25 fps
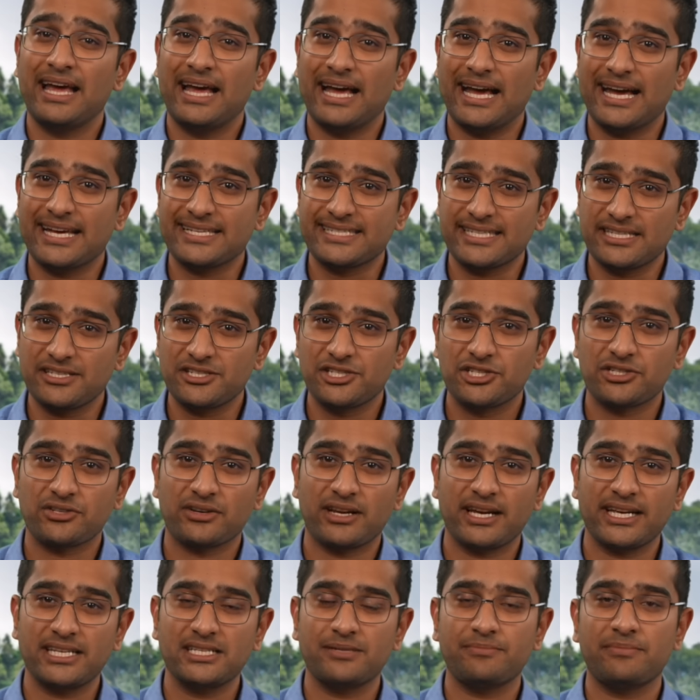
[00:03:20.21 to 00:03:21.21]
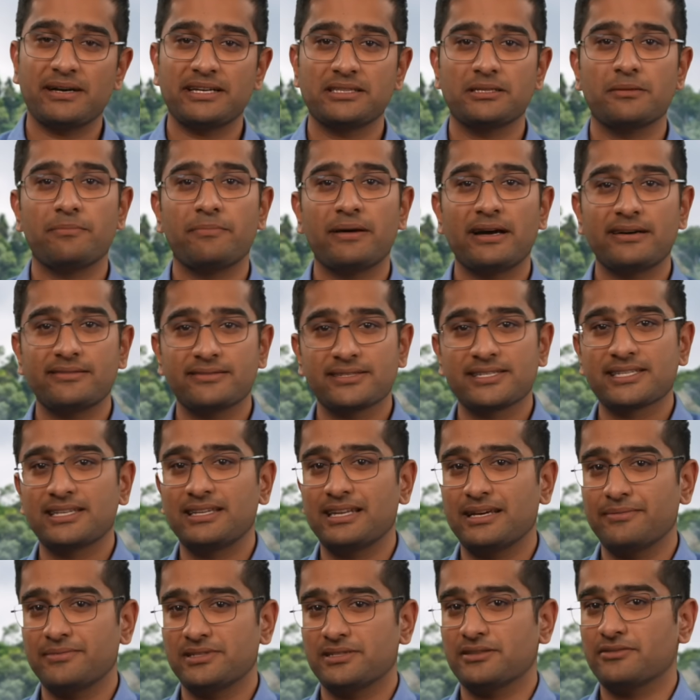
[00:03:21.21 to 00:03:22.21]
as enshrined by the Paris
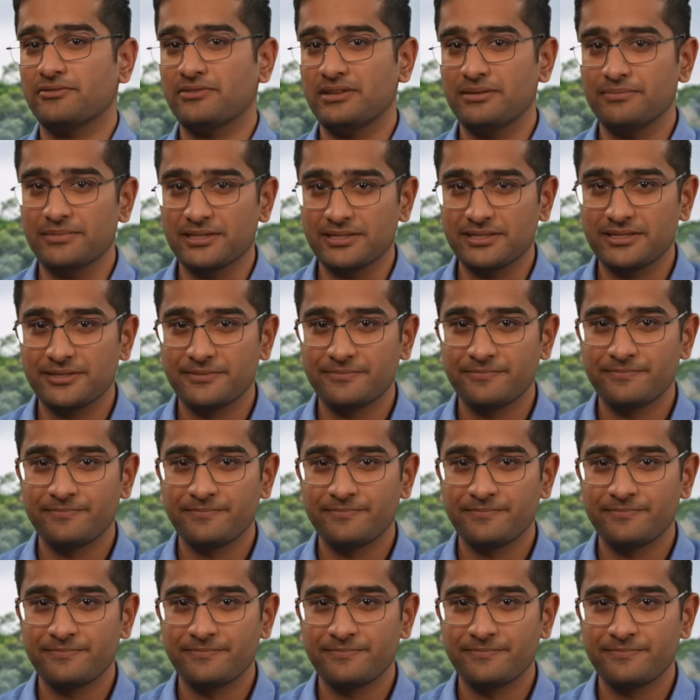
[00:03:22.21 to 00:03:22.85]
Climate Agreement.